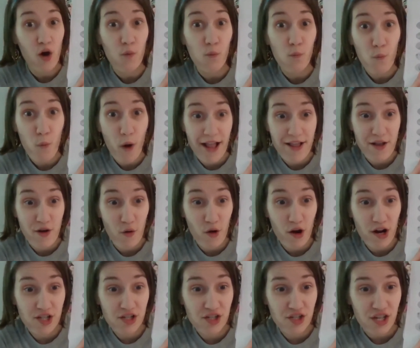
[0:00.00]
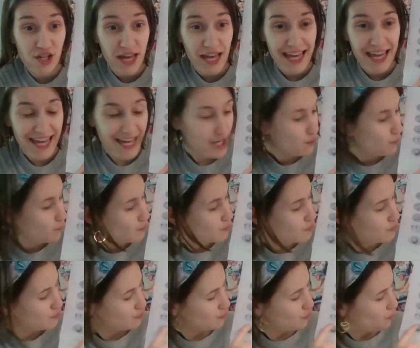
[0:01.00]
one orange
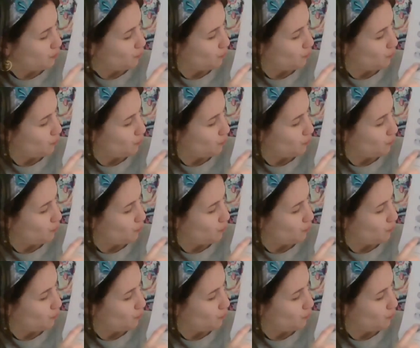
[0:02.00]
equals